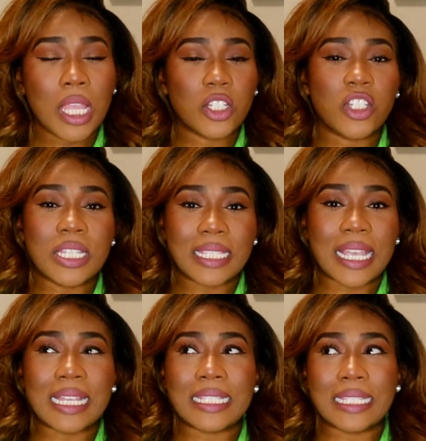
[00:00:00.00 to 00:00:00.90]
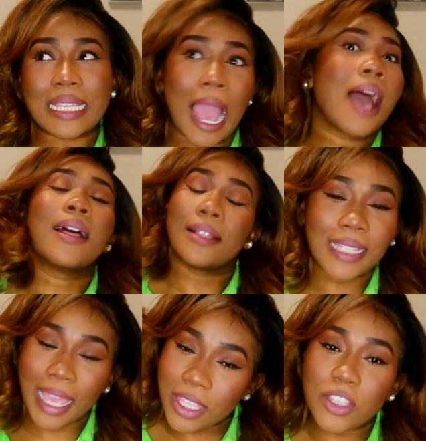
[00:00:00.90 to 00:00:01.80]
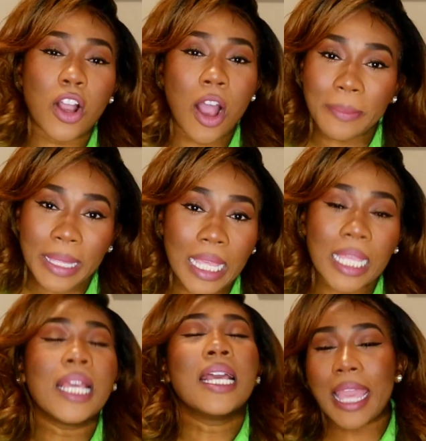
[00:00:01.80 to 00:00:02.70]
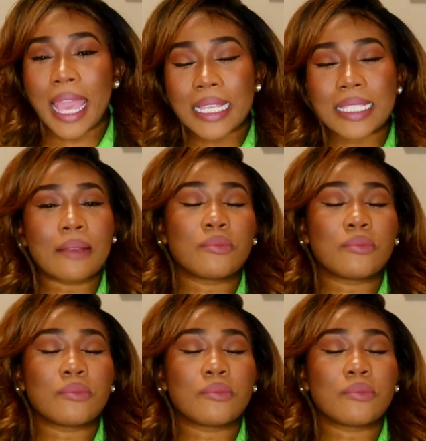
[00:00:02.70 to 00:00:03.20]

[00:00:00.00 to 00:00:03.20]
She says, yeah. Okay, you caught me. Yes, I'm